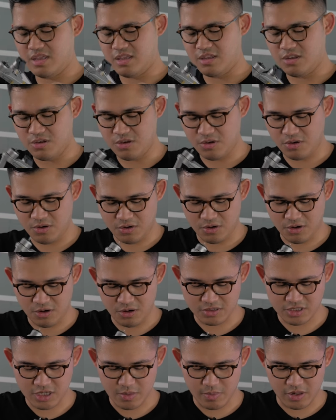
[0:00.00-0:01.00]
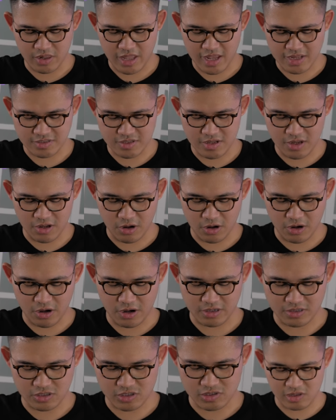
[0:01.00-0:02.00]
Um, your typical SD
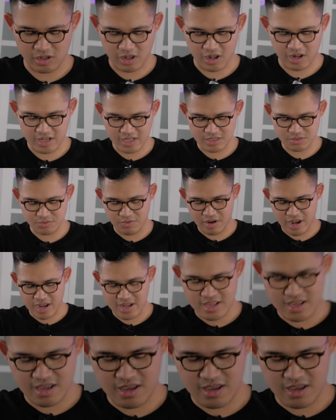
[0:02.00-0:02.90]
card slot is right